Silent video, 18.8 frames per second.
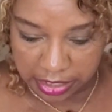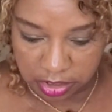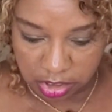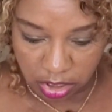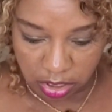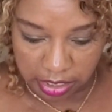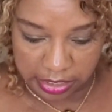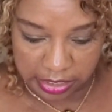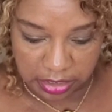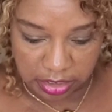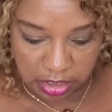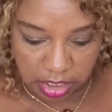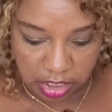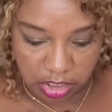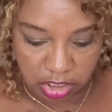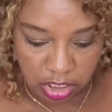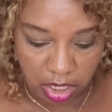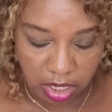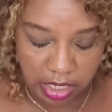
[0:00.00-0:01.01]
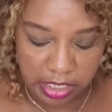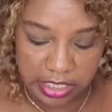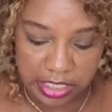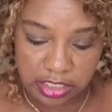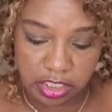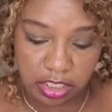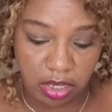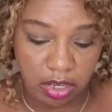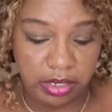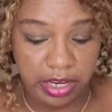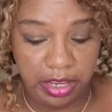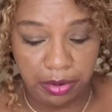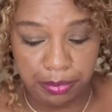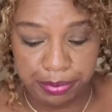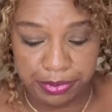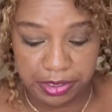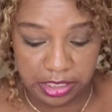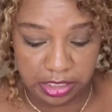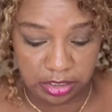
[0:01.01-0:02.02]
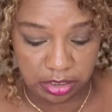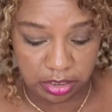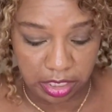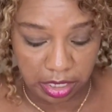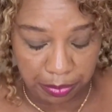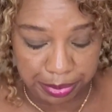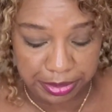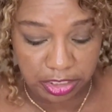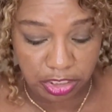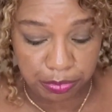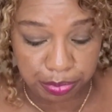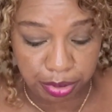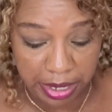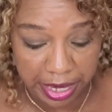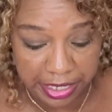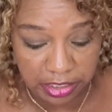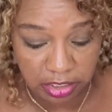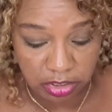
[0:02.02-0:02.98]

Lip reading: It targets on helping to brighten your skin.